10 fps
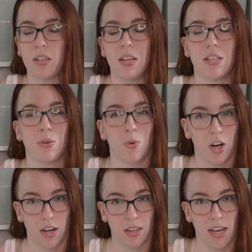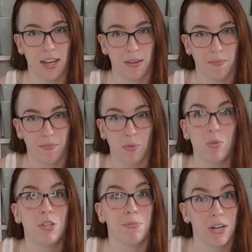is a work thing.
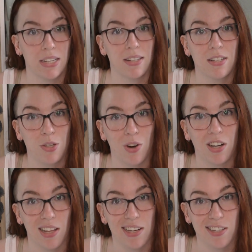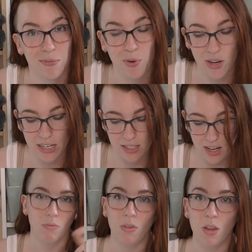Which brings us to our latest point.
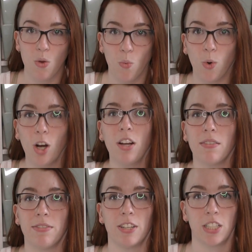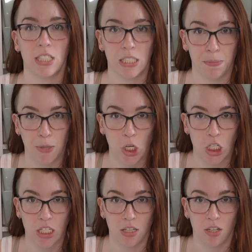Work versus
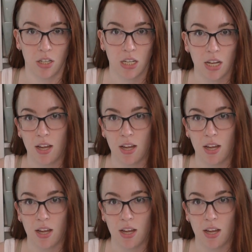personal.